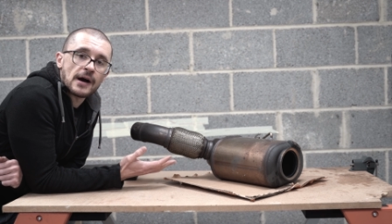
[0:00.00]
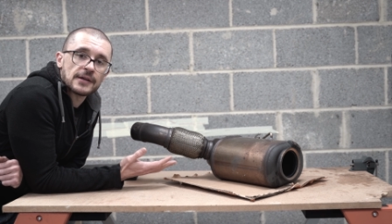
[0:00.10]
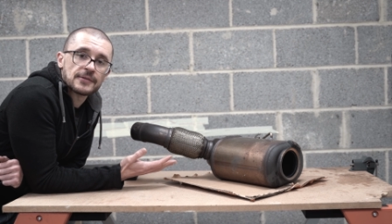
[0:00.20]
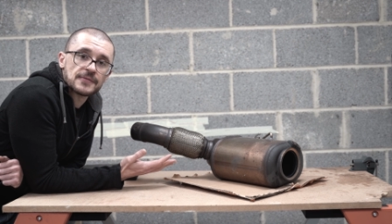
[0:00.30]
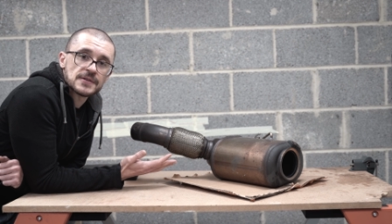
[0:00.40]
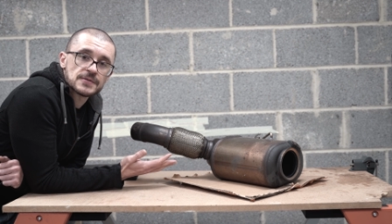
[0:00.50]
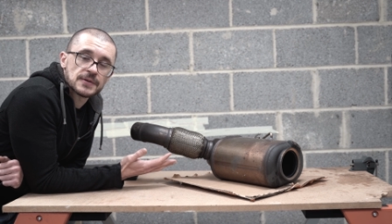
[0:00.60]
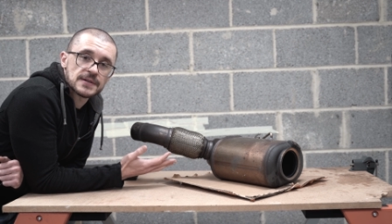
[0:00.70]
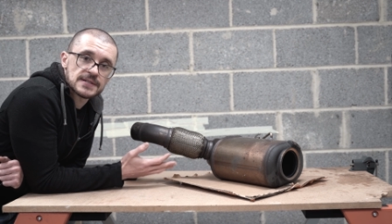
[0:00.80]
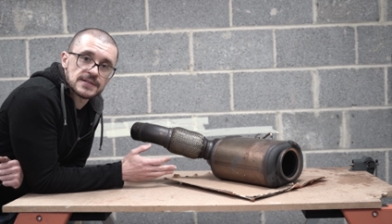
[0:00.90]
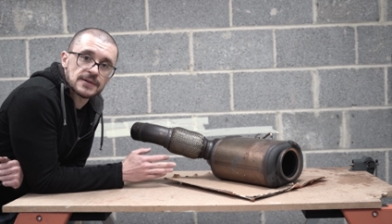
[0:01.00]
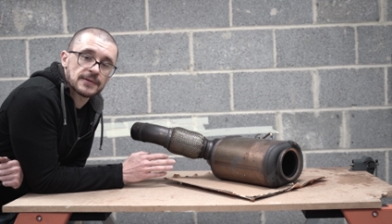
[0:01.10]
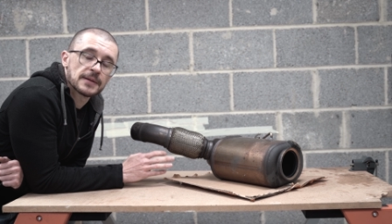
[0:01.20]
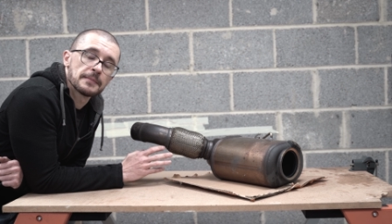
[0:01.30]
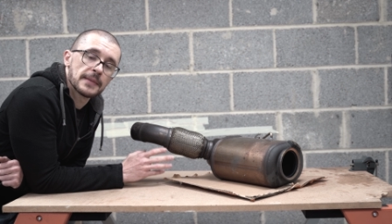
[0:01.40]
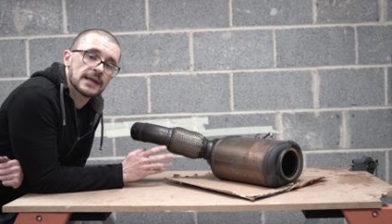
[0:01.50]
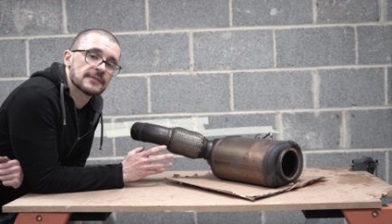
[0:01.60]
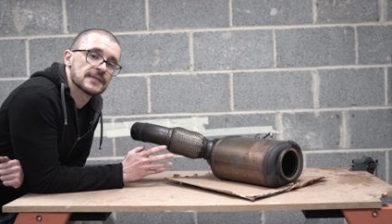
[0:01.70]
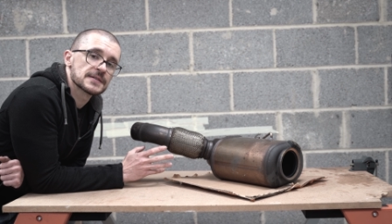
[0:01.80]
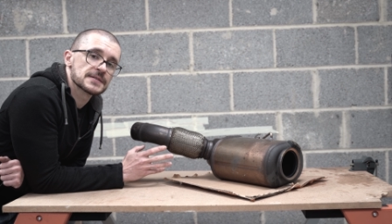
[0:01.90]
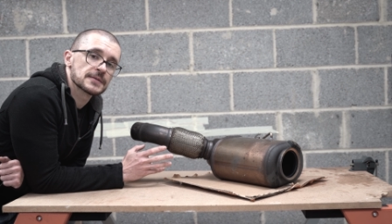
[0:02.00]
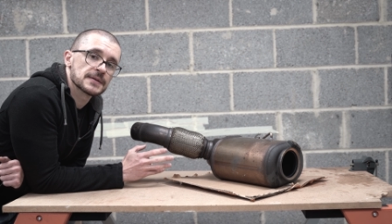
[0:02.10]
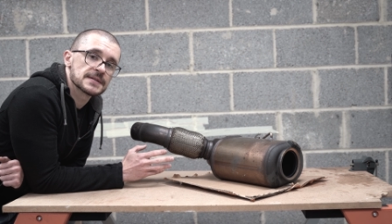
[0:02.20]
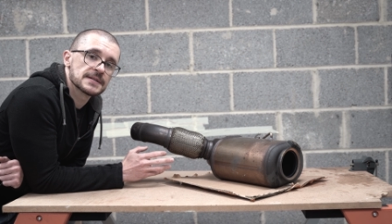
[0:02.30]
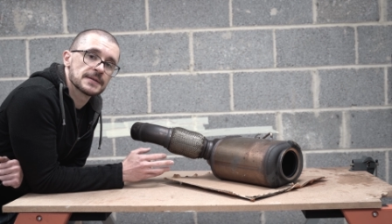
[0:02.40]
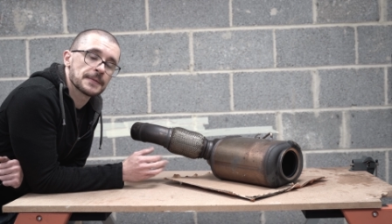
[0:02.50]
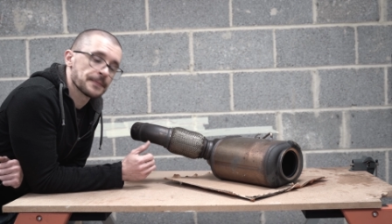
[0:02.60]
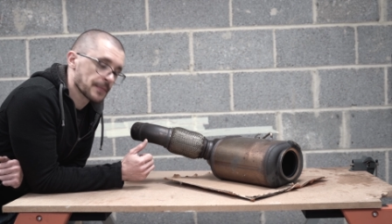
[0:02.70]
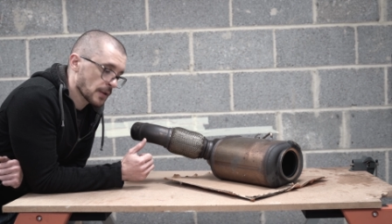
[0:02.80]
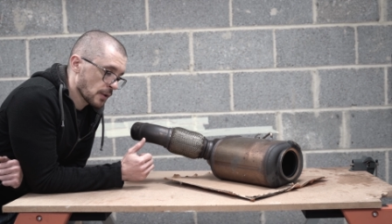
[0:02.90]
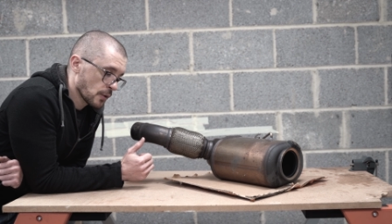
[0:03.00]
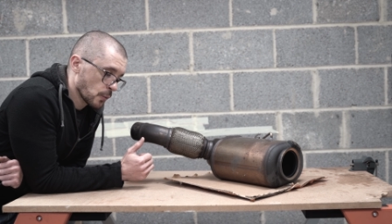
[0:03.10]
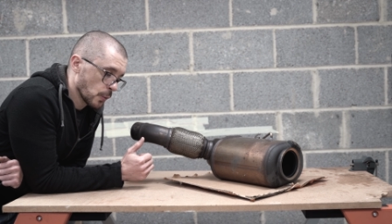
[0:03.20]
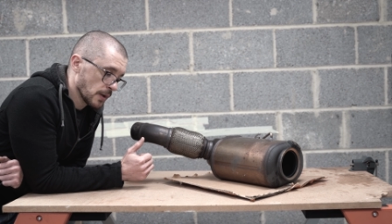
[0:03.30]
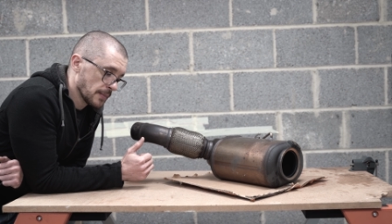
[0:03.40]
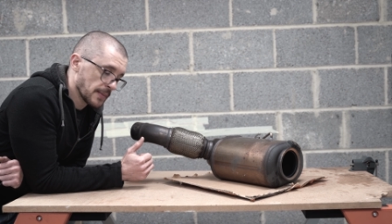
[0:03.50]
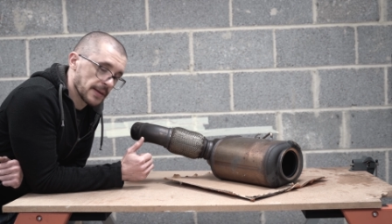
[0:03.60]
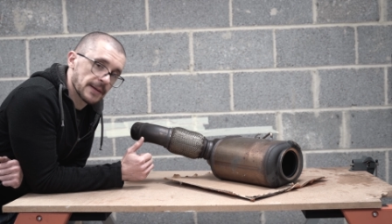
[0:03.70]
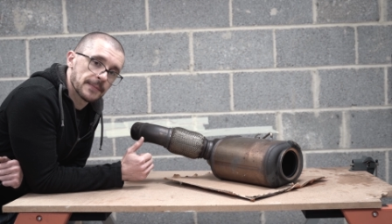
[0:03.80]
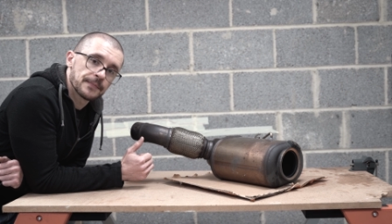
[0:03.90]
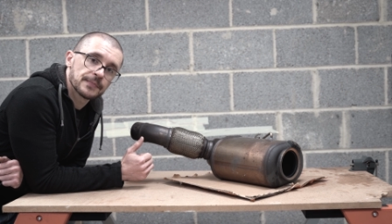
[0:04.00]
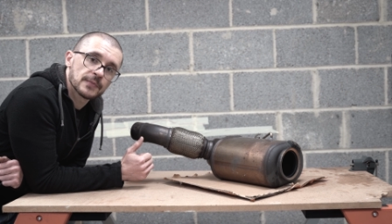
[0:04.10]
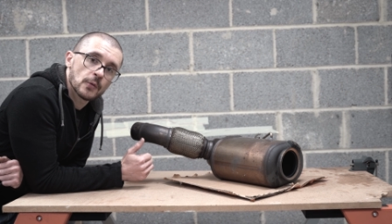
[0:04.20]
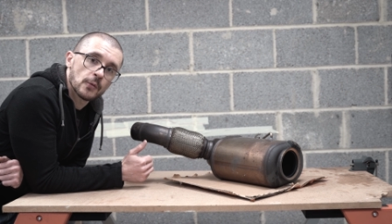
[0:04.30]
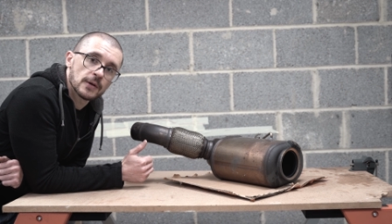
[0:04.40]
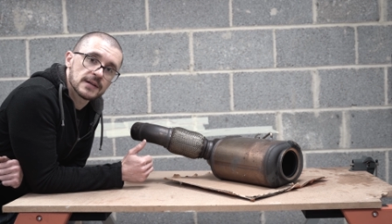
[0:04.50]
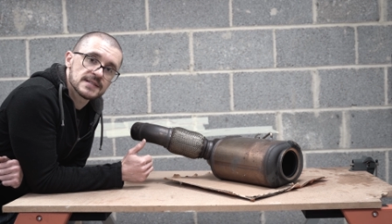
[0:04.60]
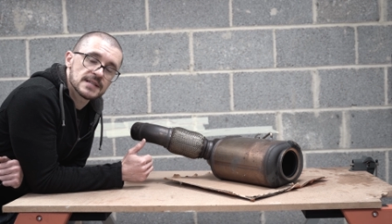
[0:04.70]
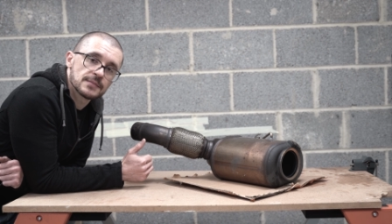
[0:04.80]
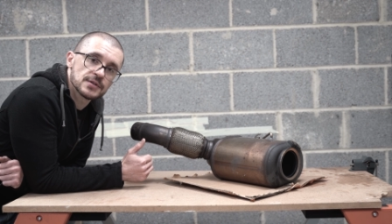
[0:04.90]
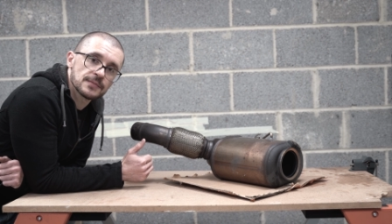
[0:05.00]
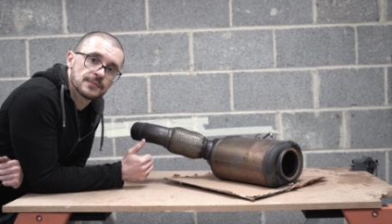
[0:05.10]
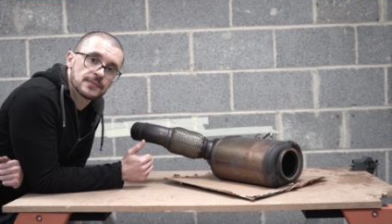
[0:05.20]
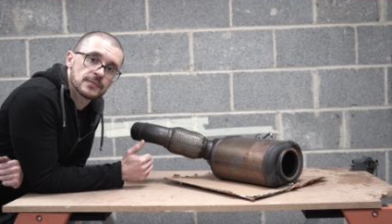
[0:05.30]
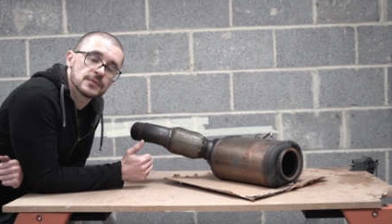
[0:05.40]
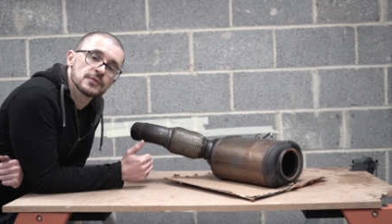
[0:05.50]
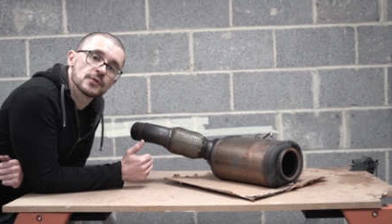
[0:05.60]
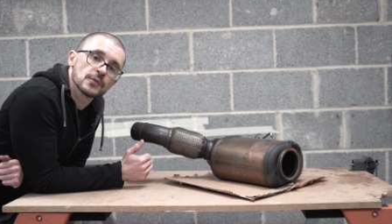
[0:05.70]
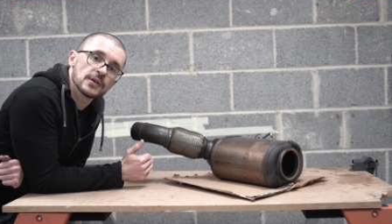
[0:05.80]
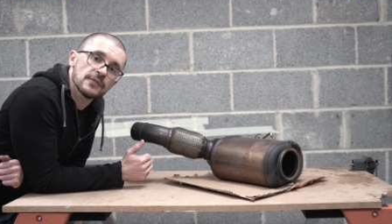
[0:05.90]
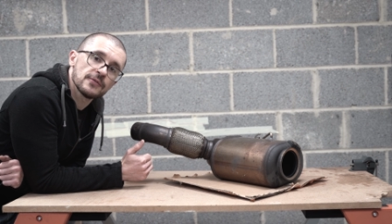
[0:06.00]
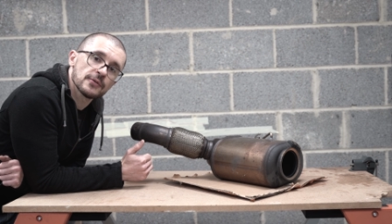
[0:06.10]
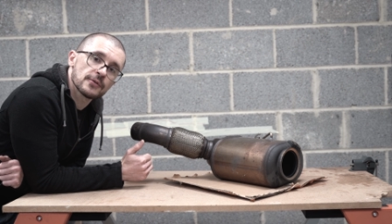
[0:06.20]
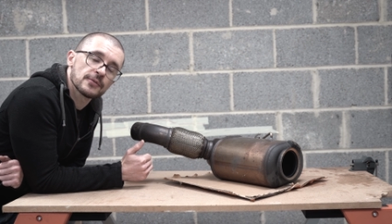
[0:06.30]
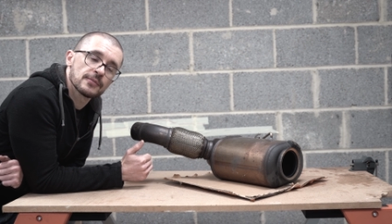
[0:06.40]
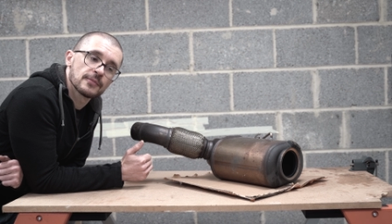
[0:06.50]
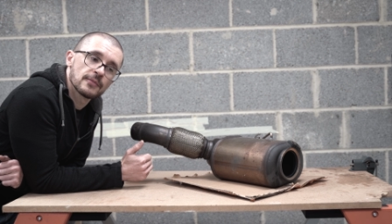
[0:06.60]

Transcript: Other things to consider and main things to consider will be oil consumption. So if your